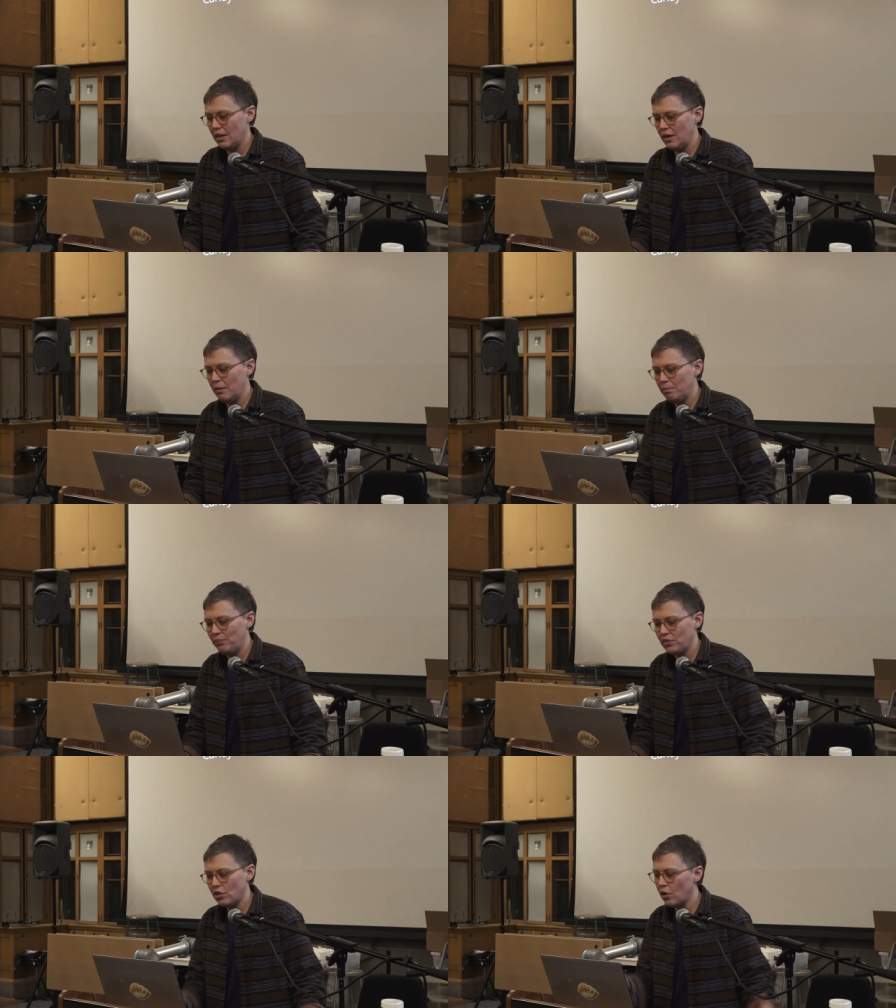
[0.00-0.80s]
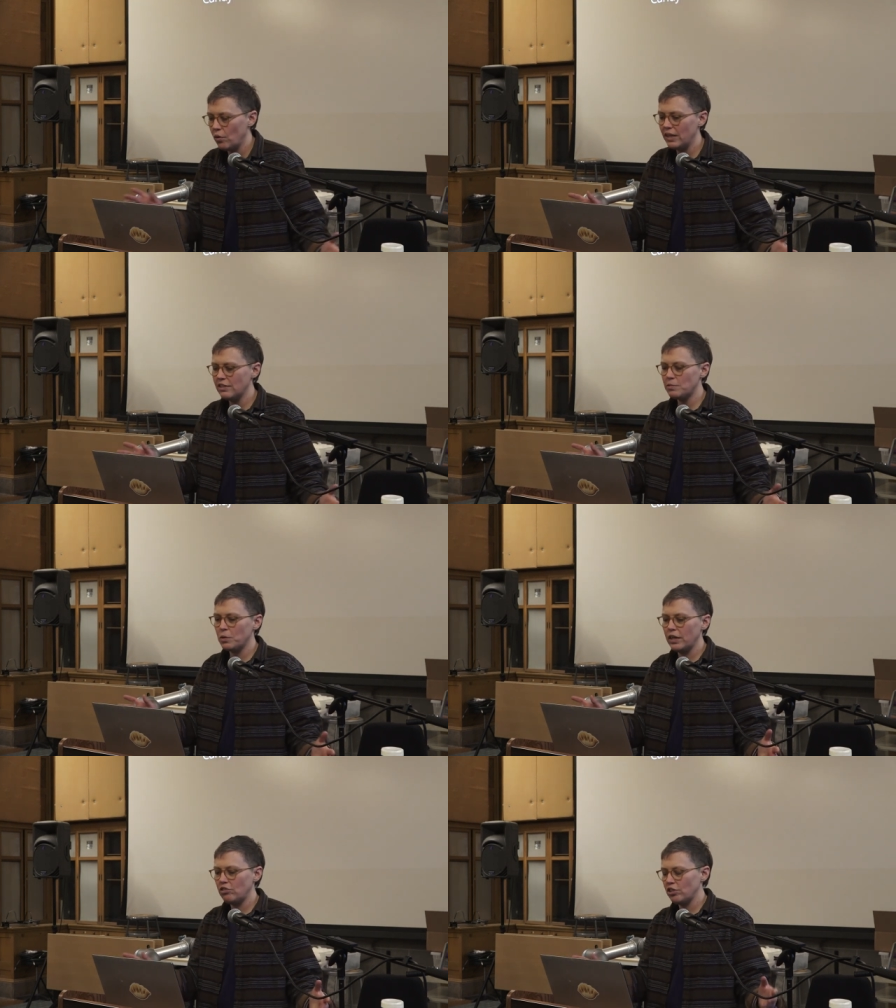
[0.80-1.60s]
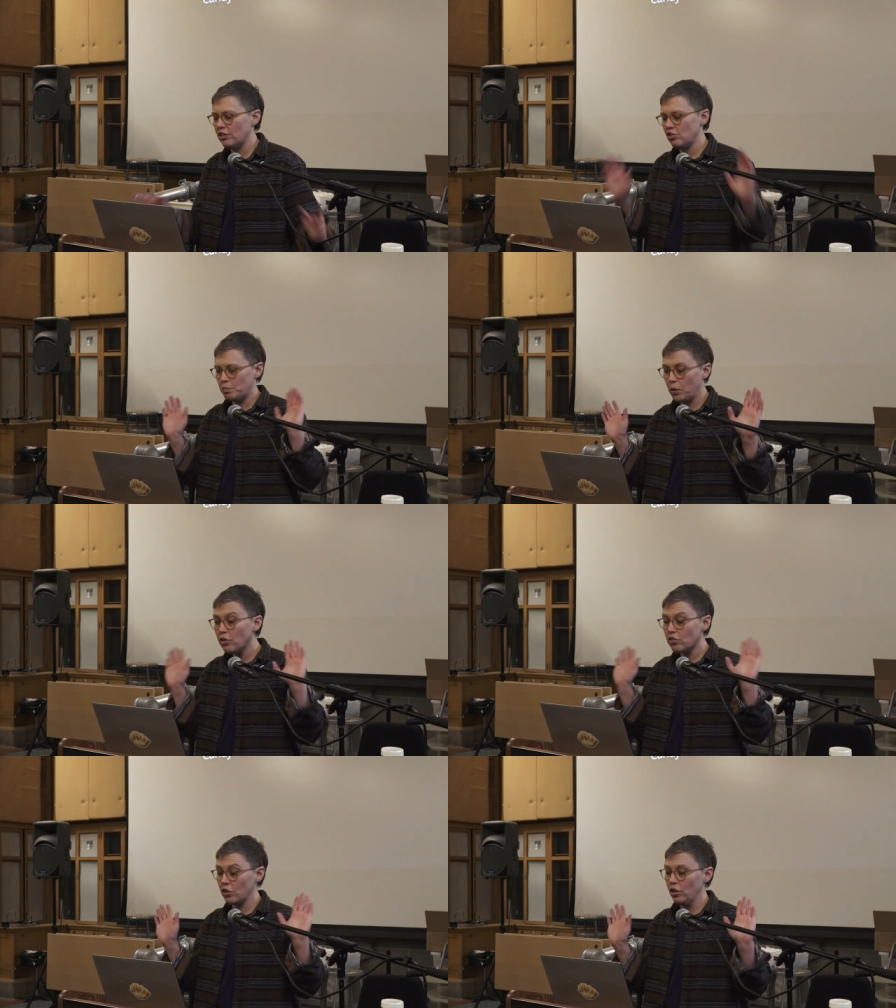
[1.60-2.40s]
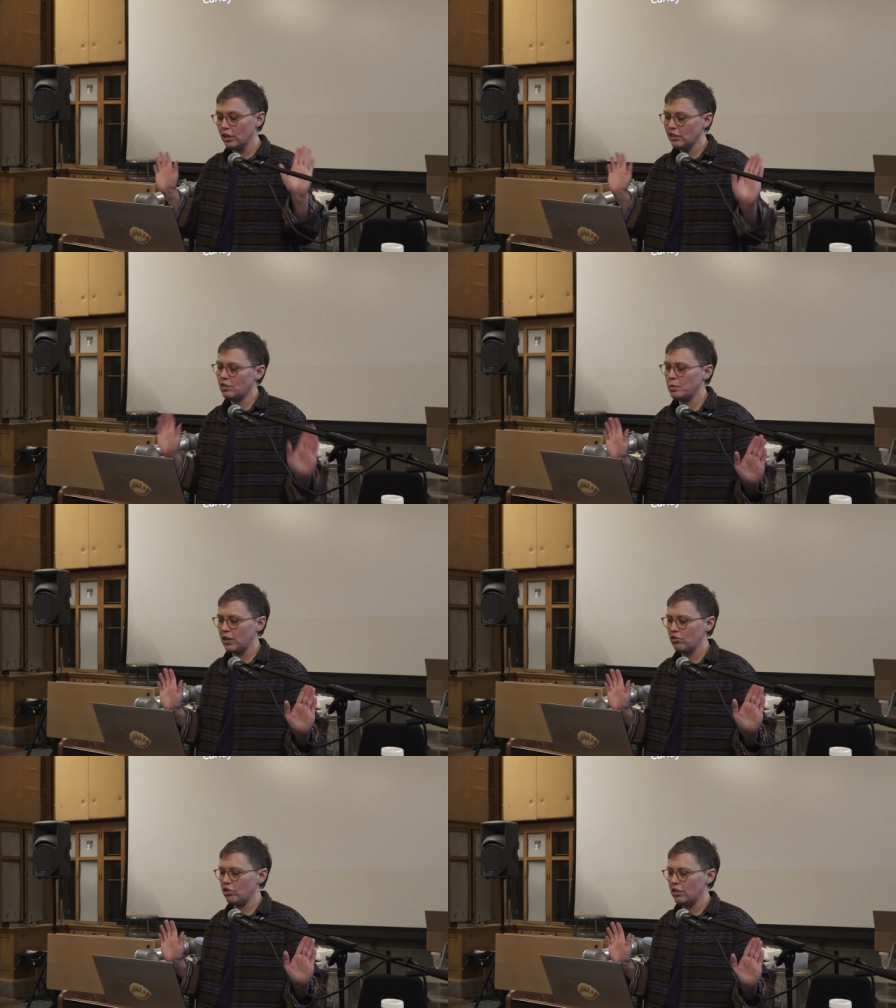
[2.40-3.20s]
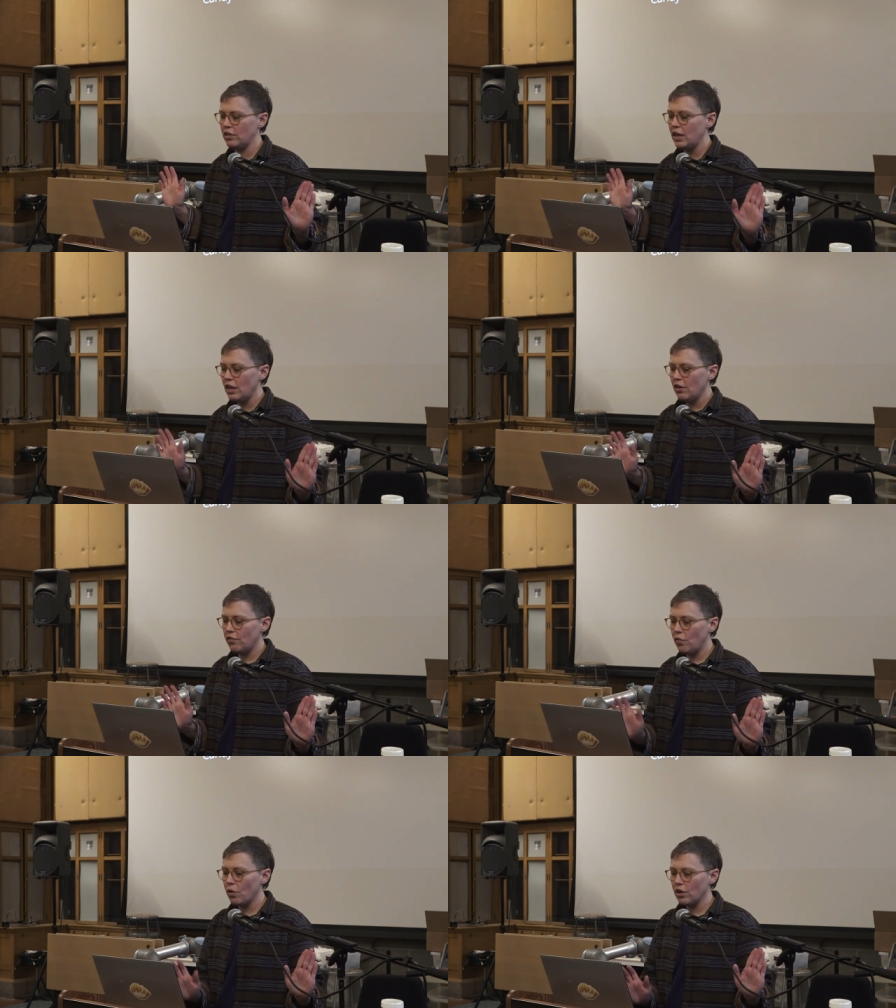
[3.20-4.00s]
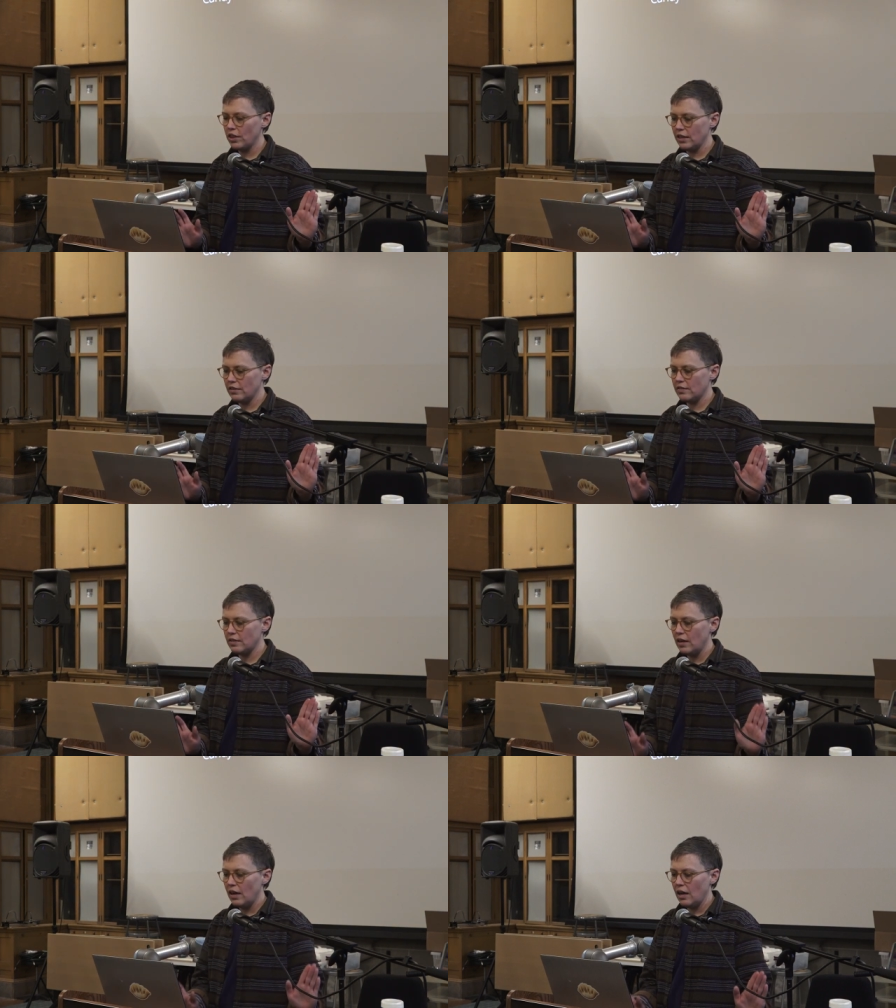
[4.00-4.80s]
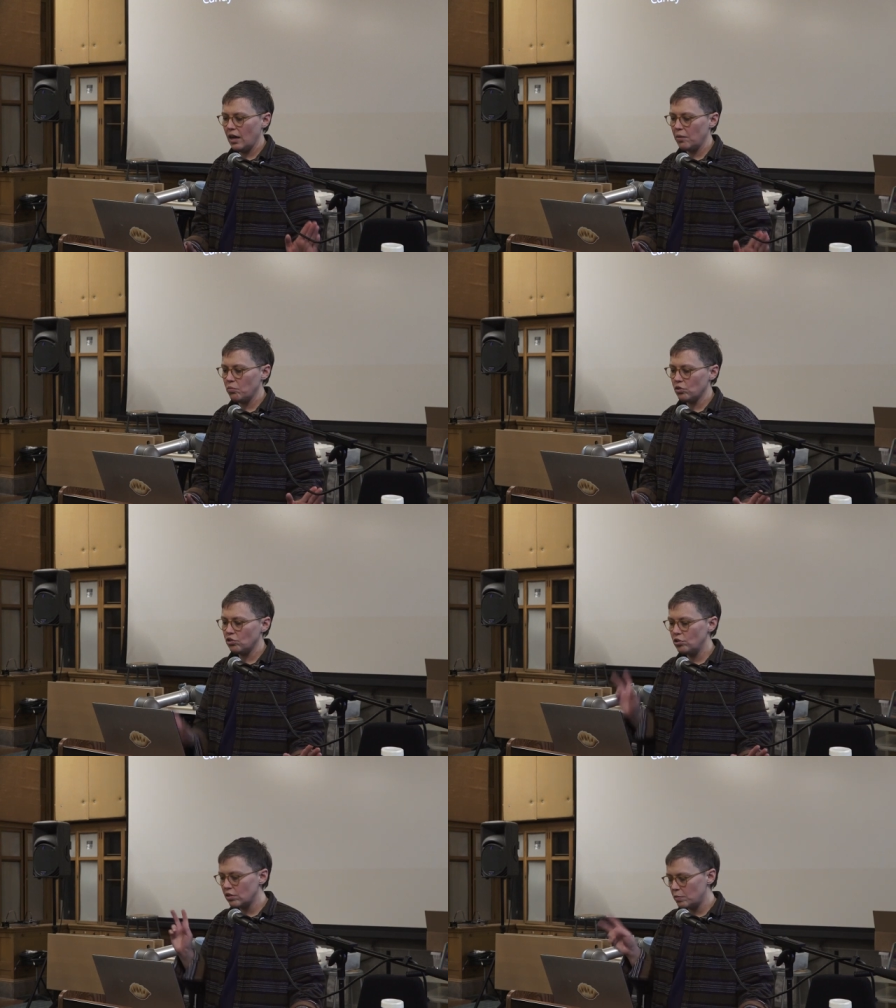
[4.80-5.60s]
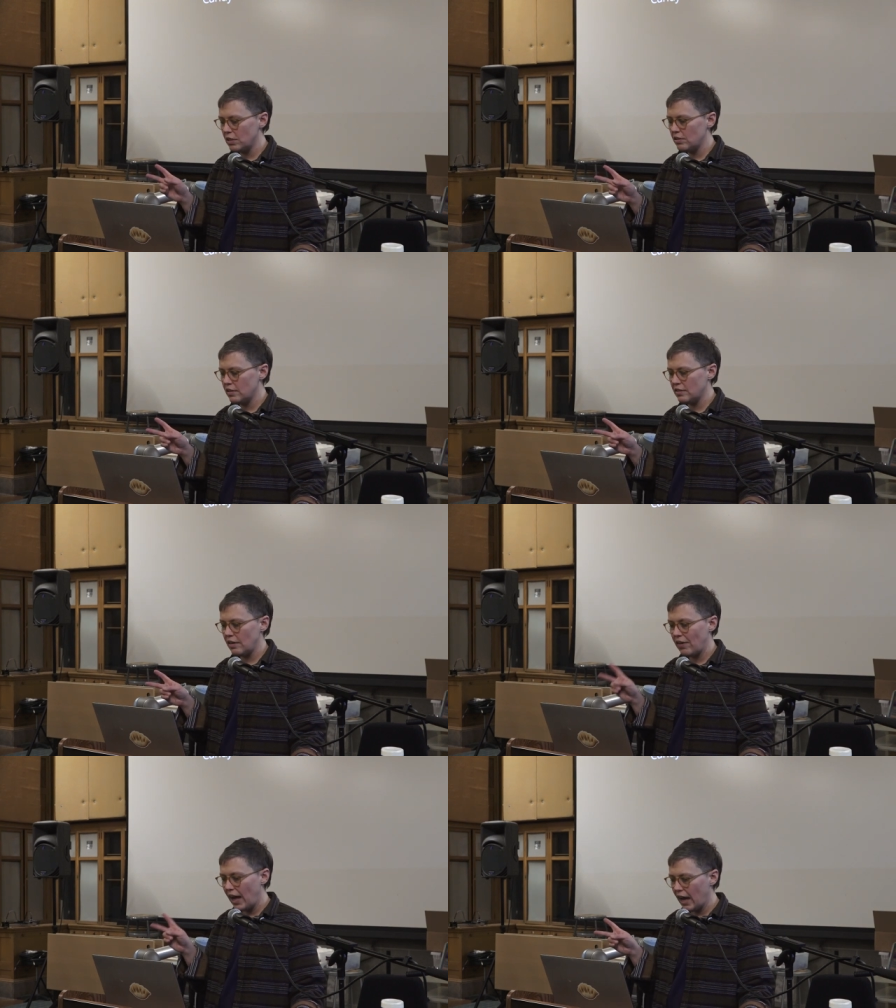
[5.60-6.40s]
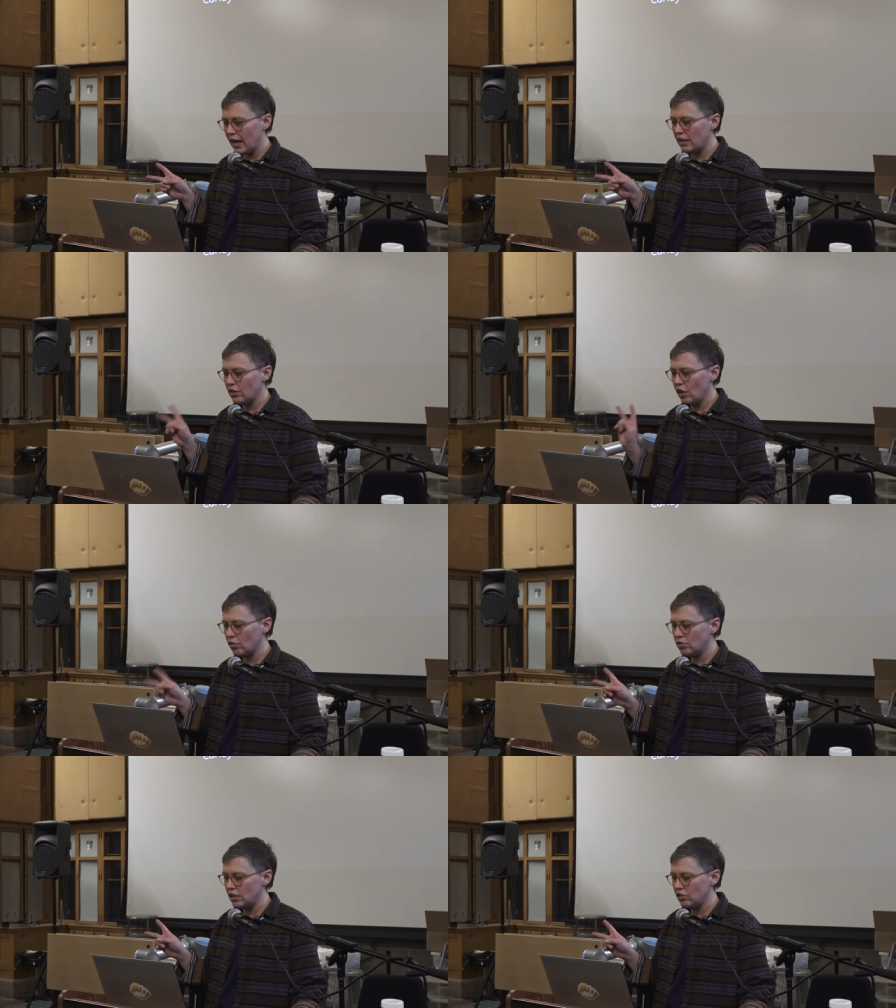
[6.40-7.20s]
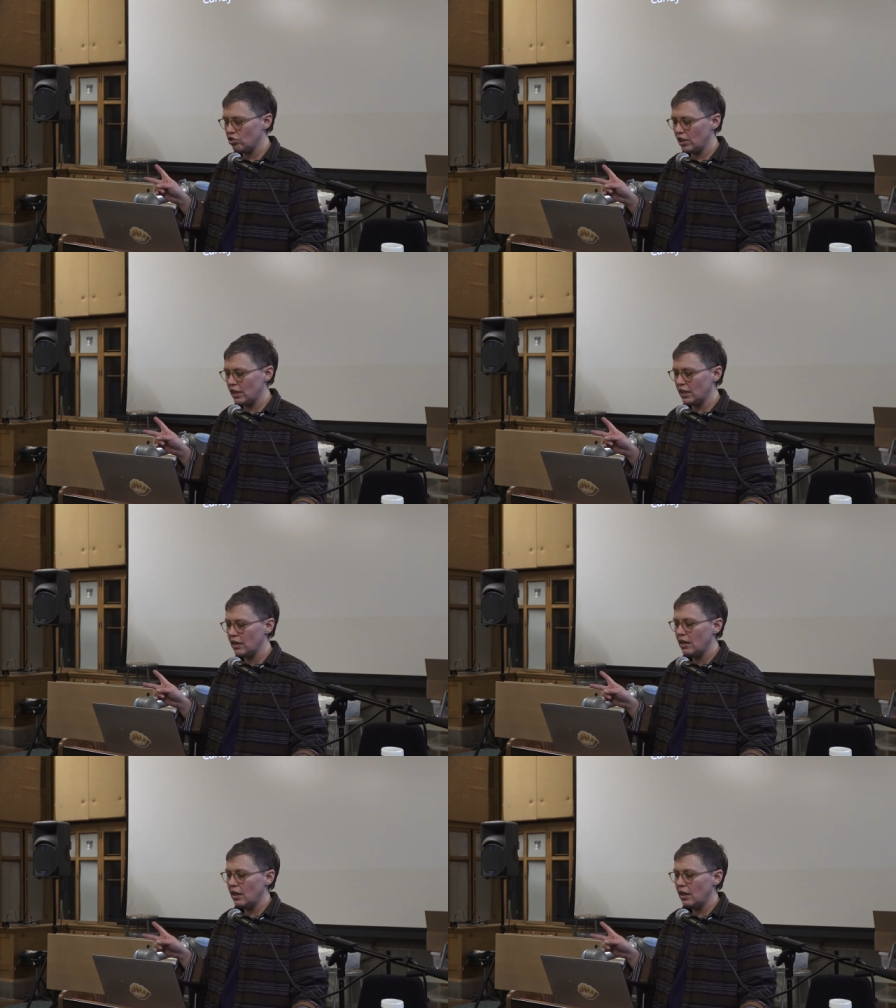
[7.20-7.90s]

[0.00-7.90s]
that. So inspiration, just personal inspiration for this, were 2 experiences I've had co-teaching